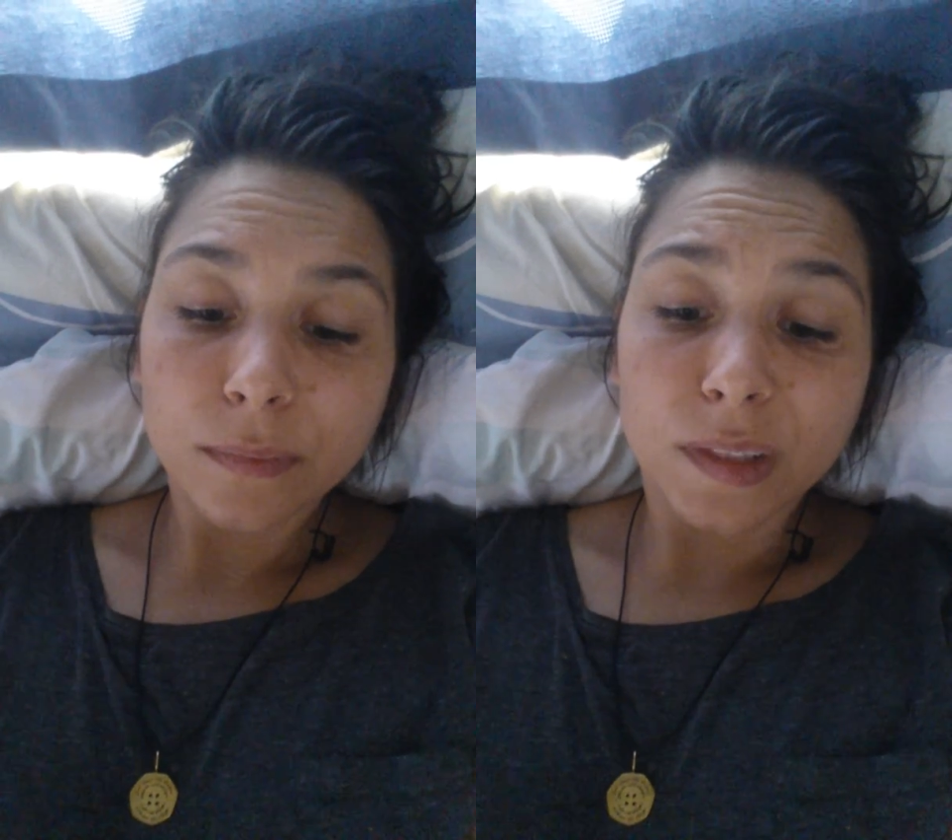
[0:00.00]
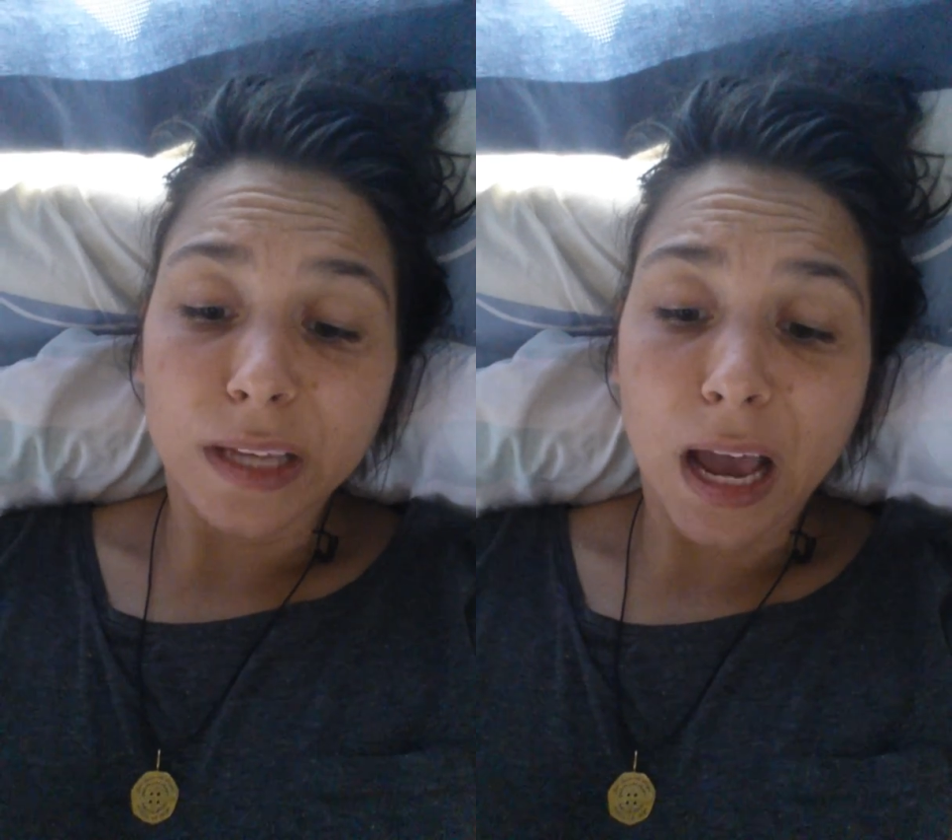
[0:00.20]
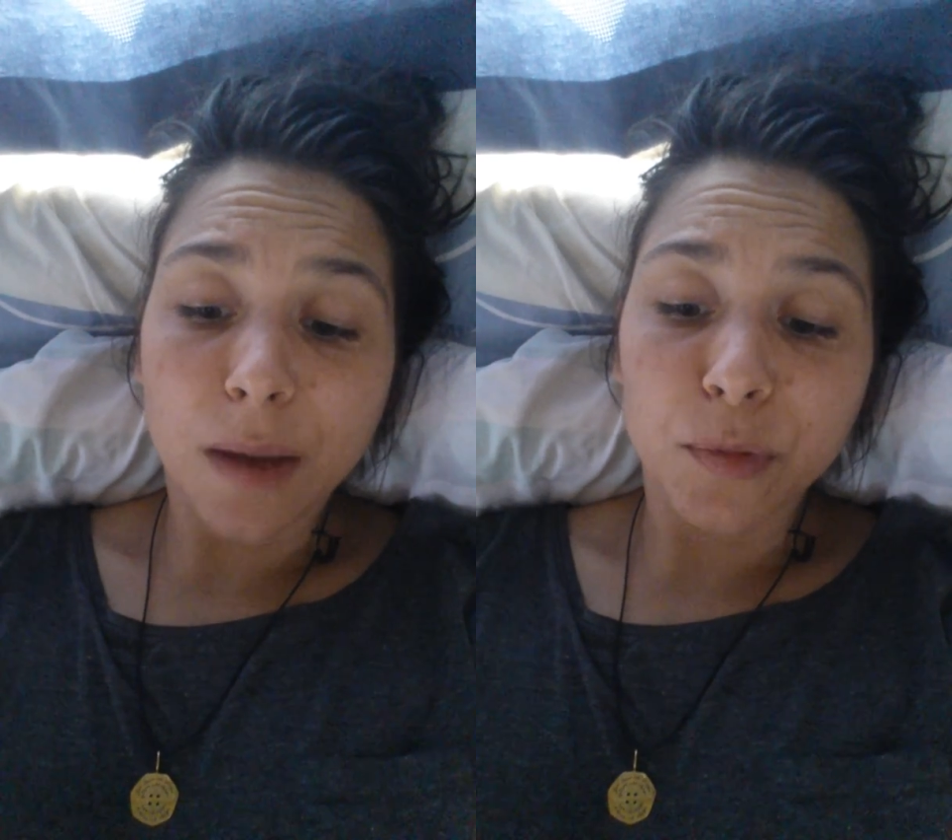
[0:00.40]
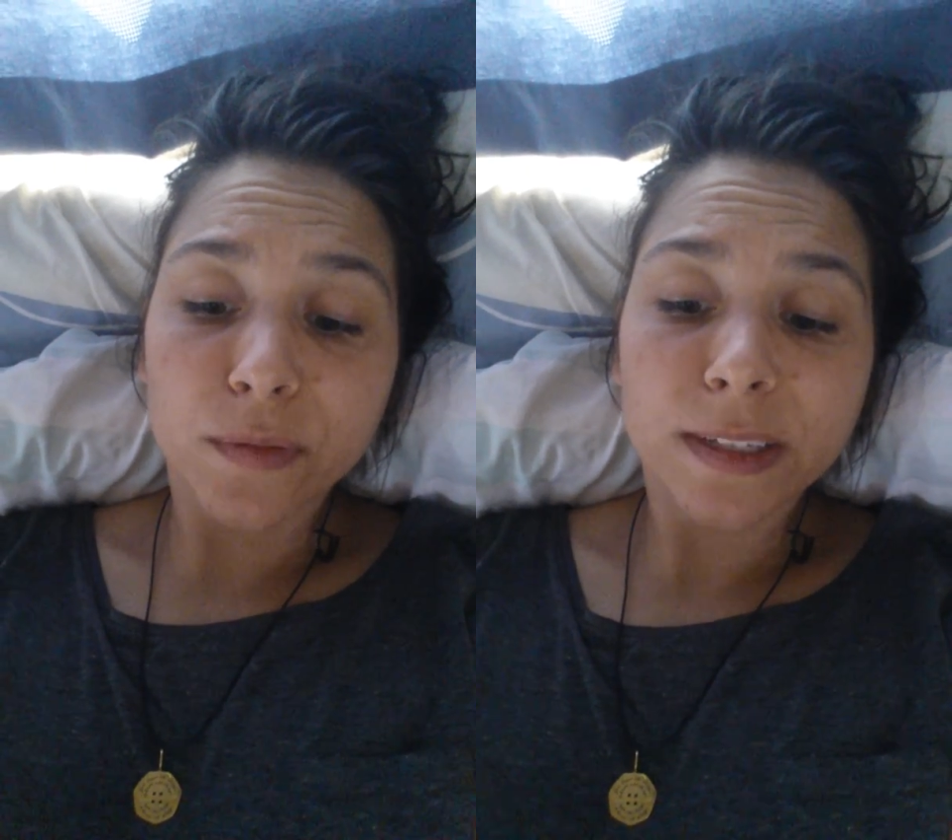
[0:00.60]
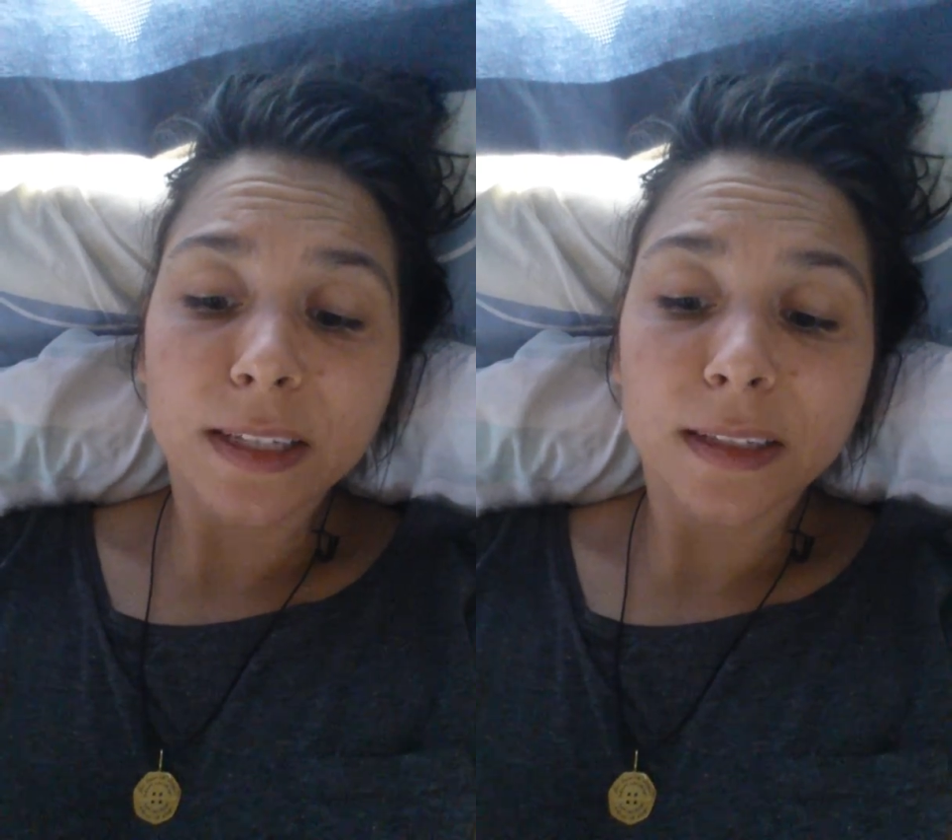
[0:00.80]

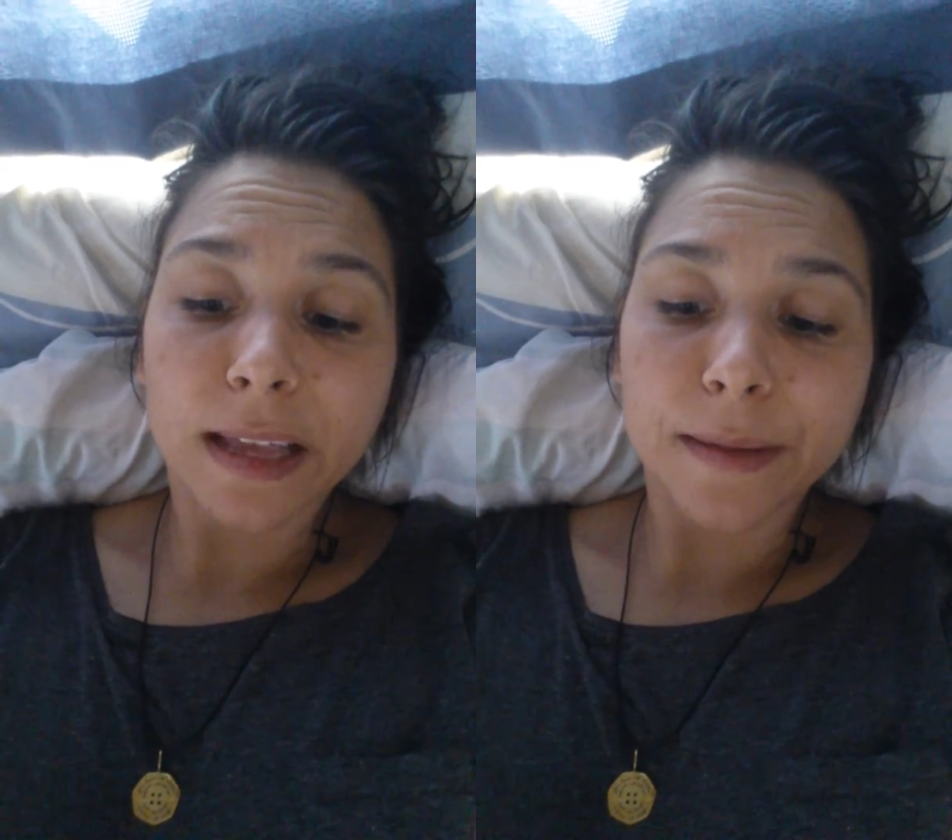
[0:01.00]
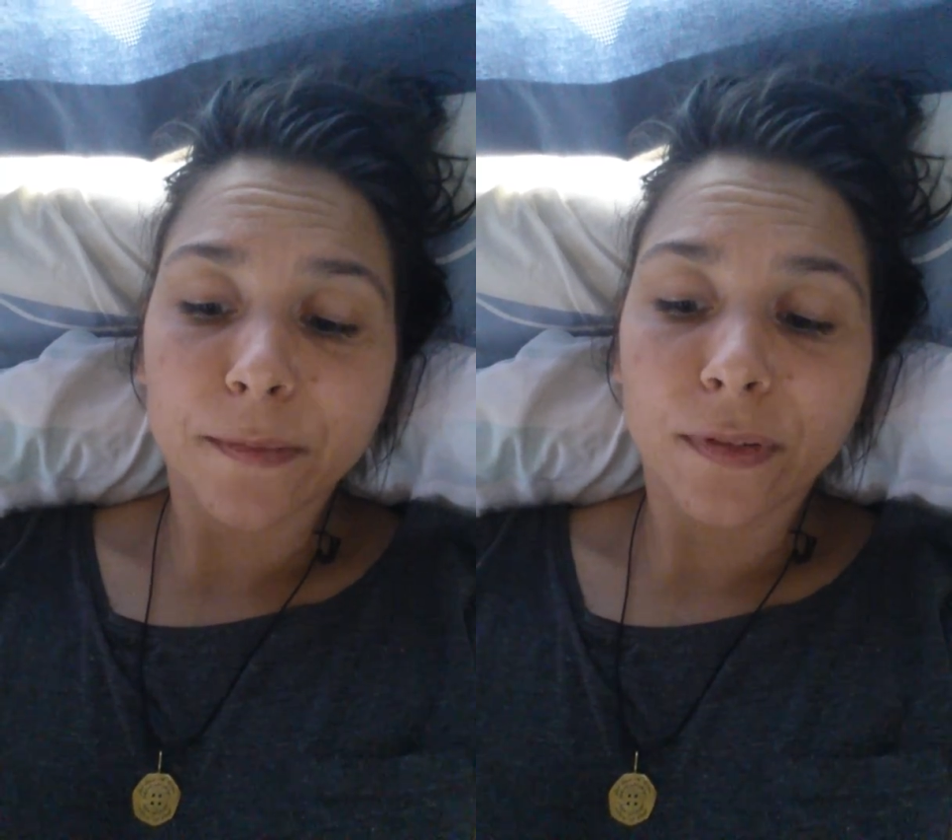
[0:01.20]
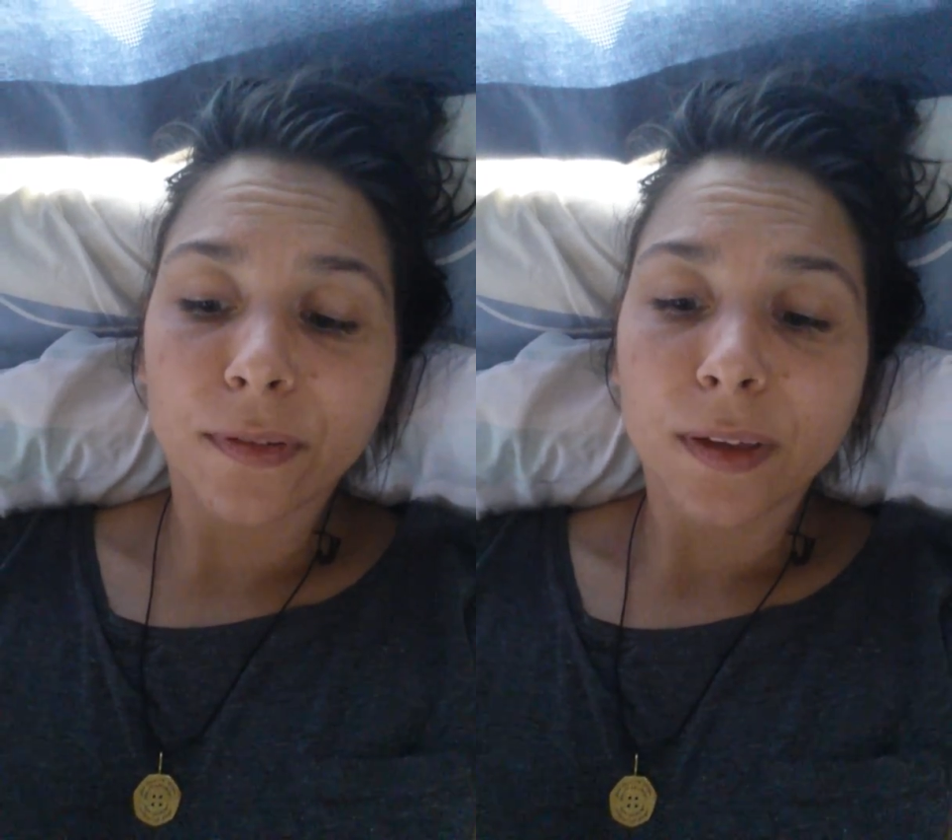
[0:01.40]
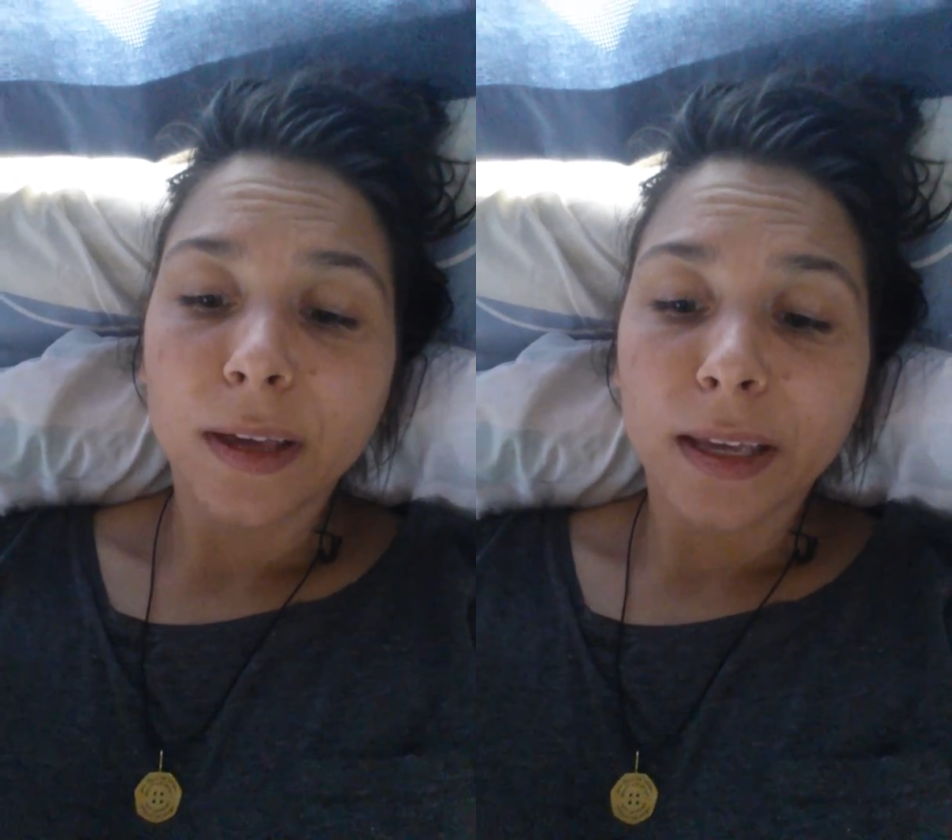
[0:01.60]
moving the lymph,